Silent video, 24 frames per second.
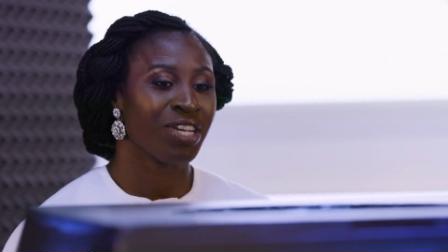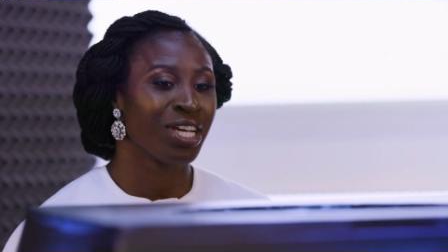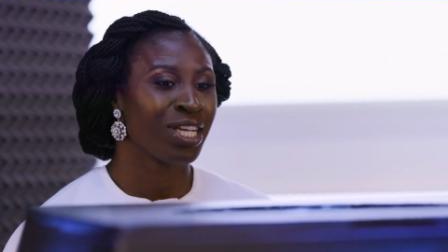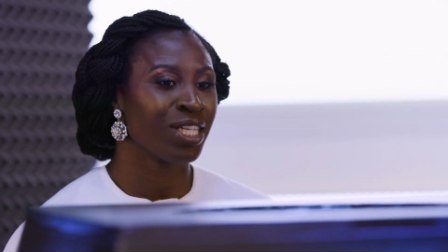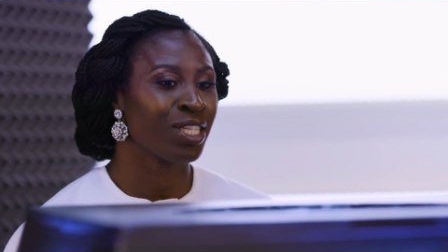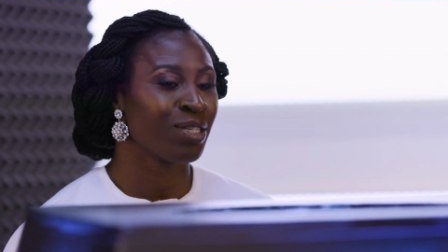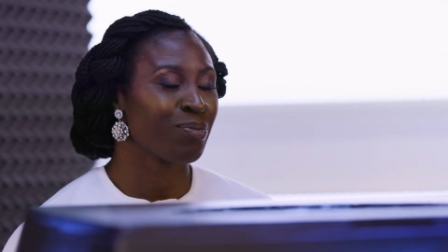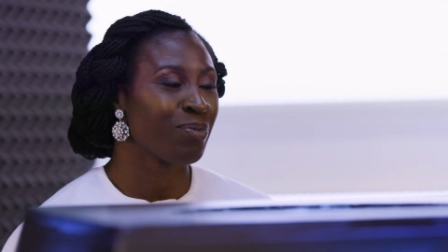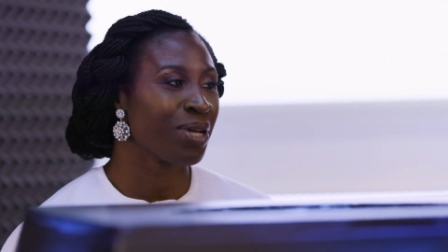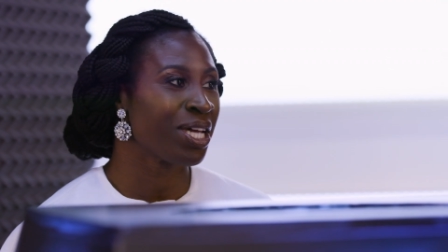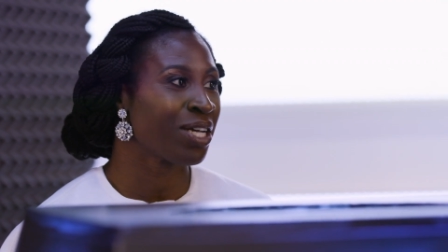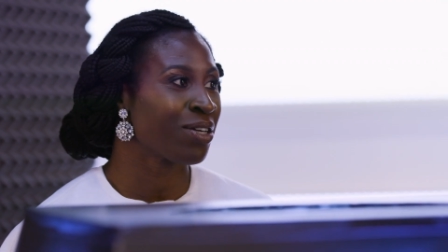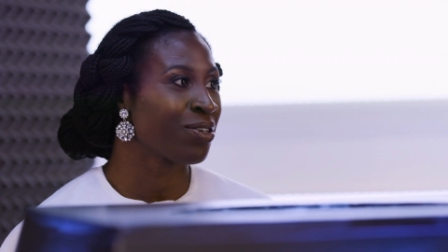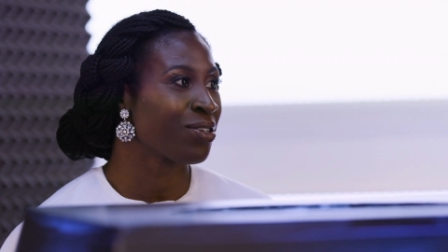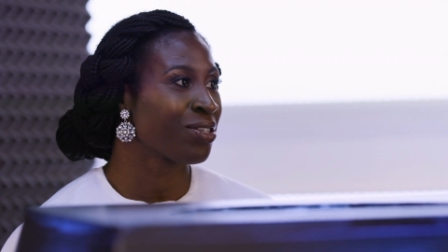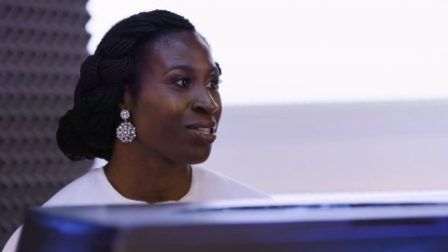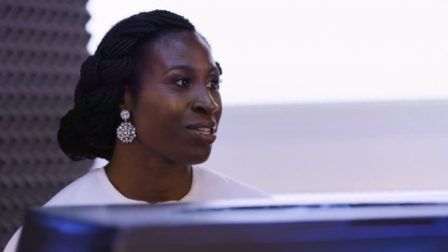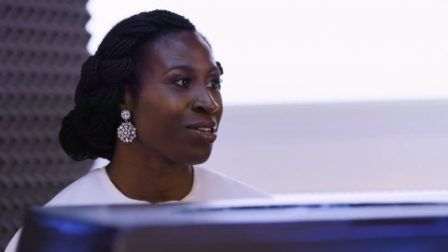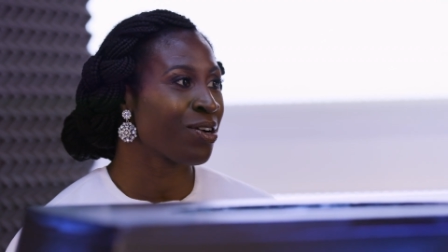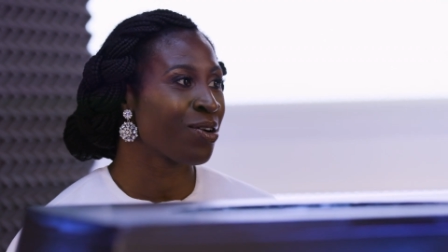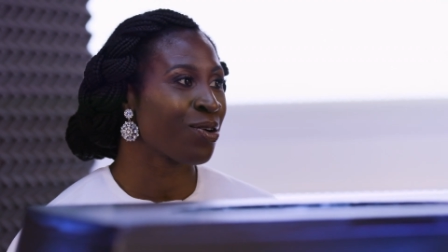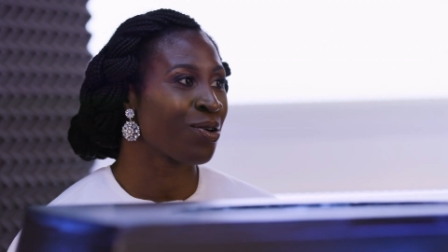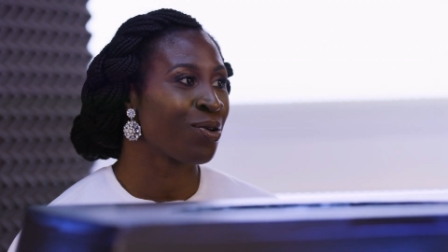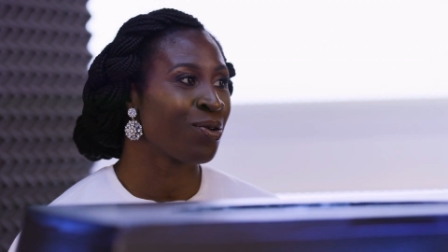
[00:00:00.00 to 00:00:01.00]
change makers
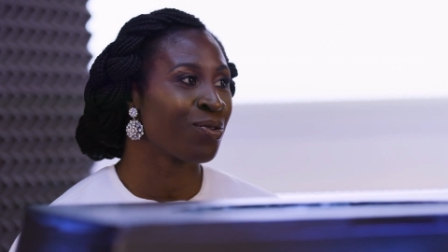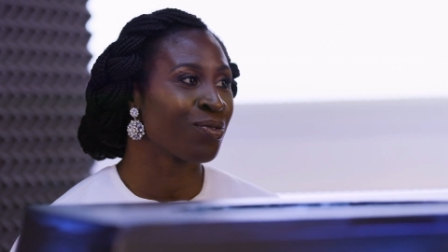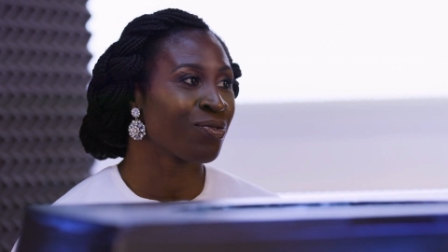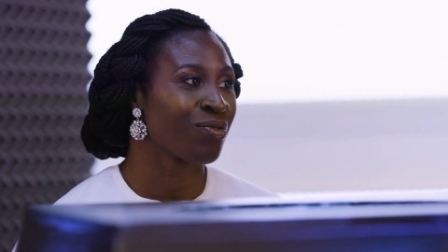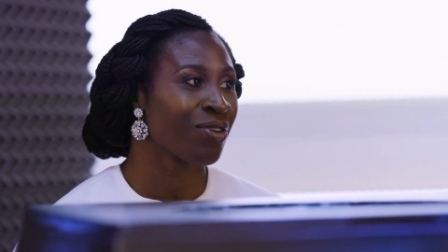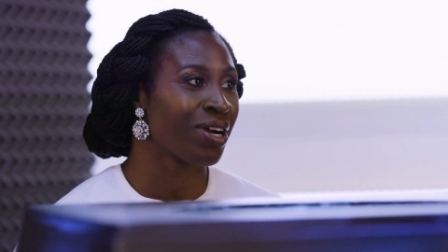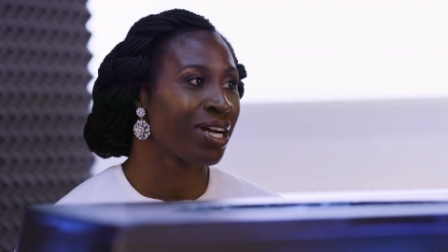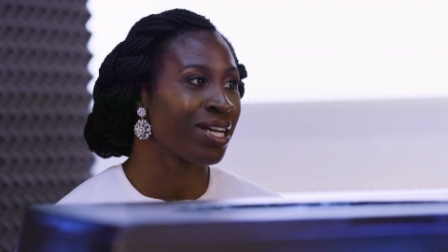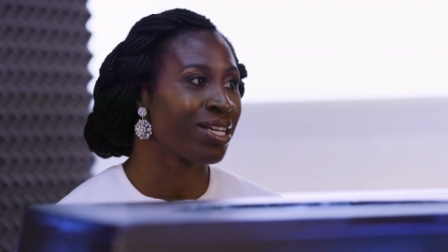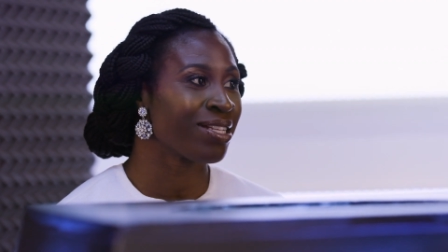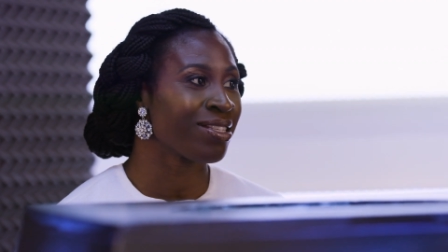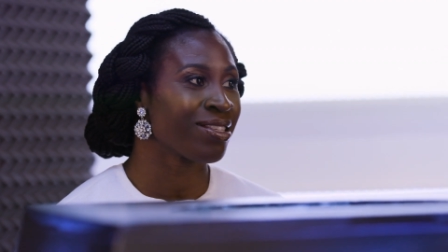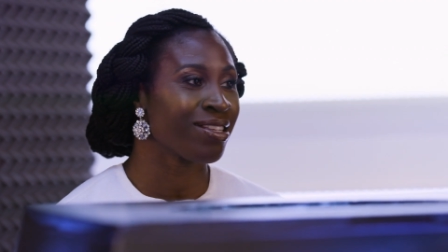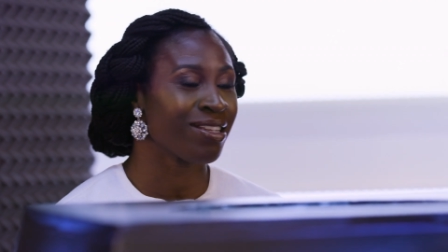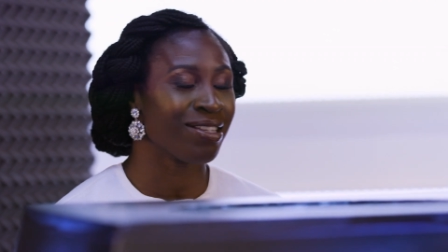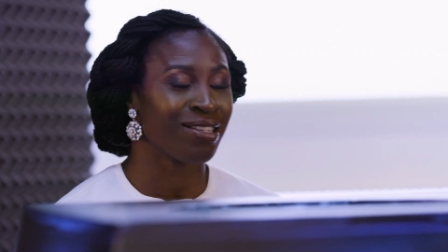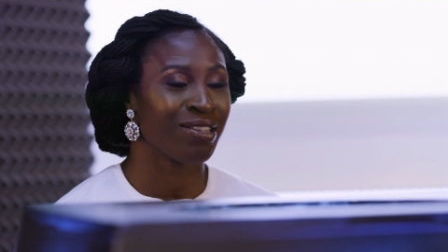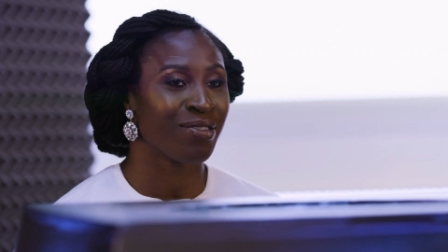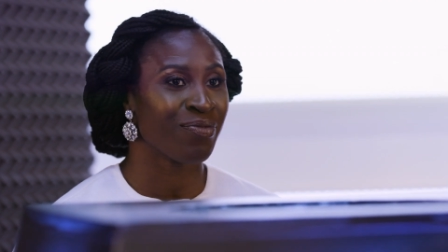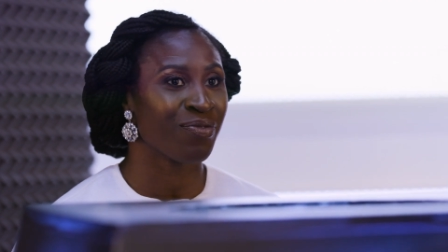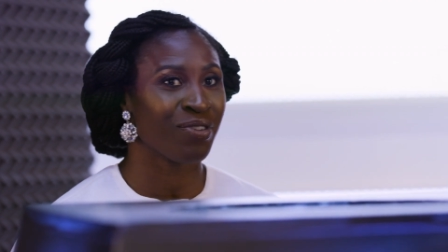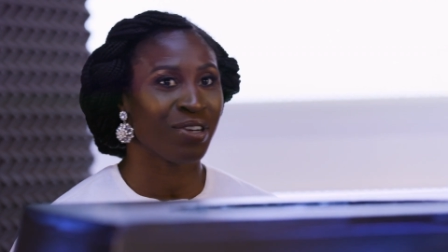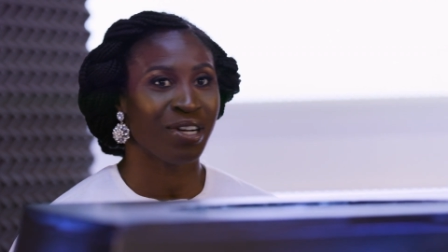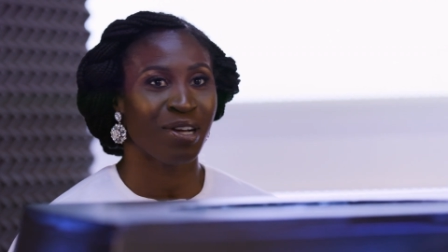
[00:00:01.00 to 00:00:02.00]
in our own rights in
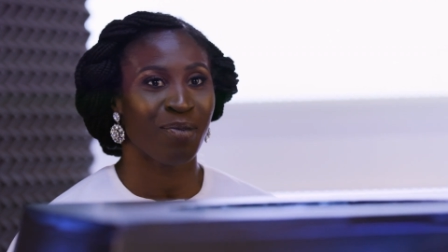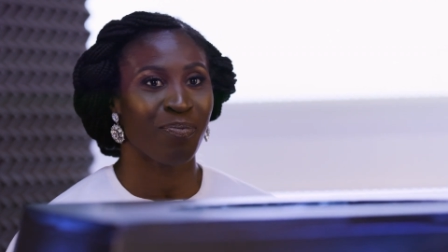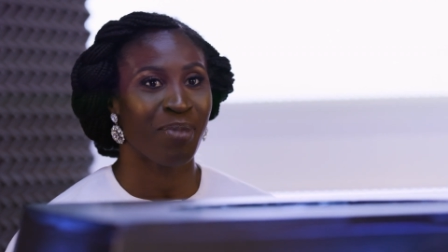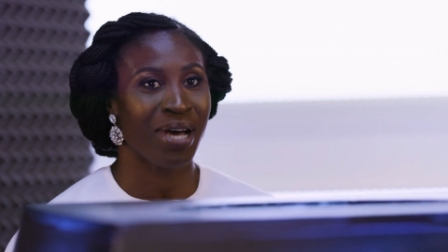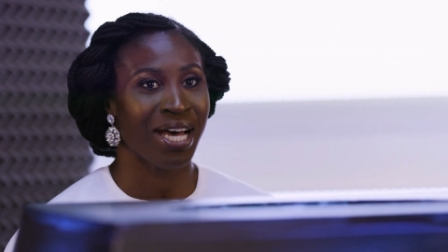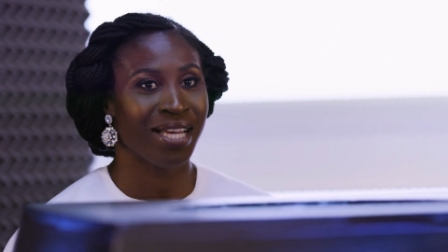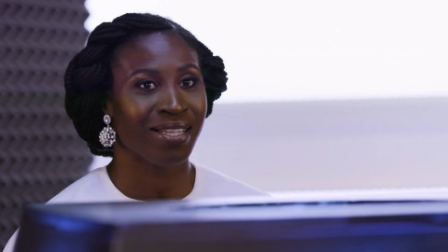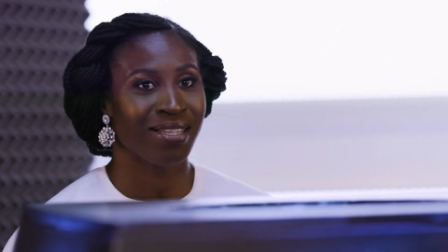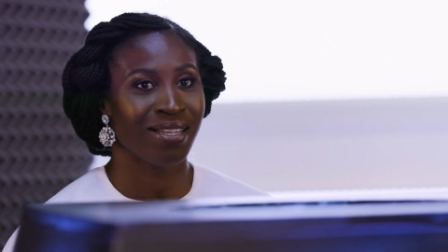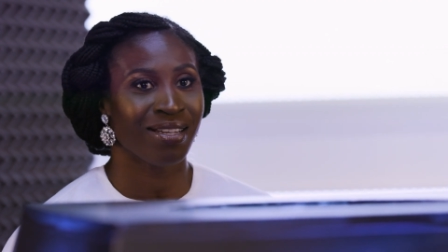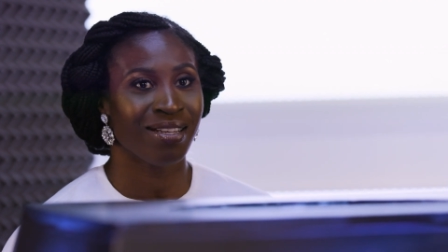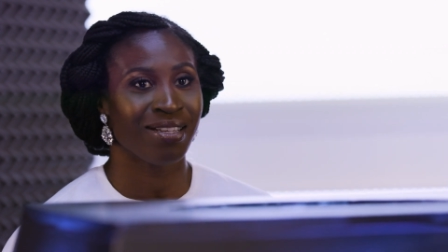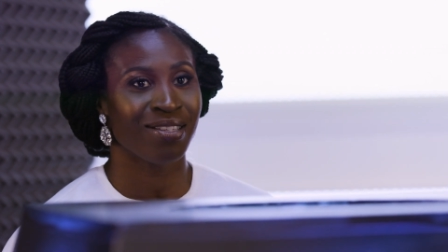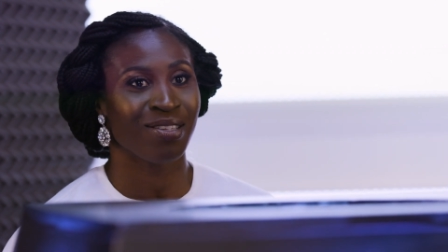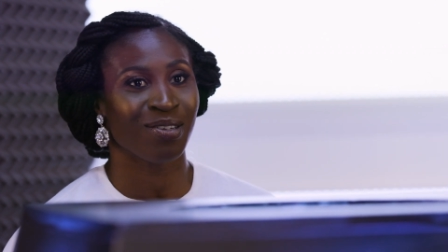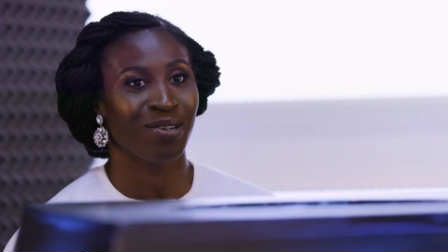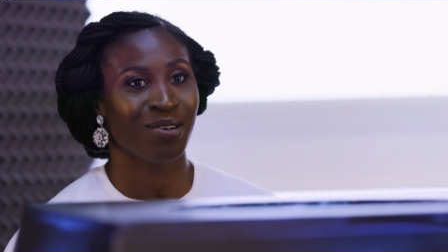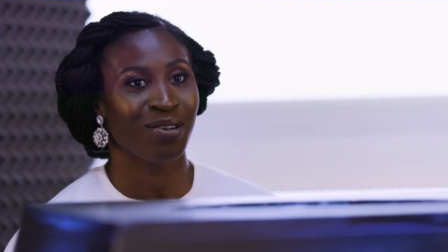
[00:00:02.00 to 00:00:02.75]
different capacities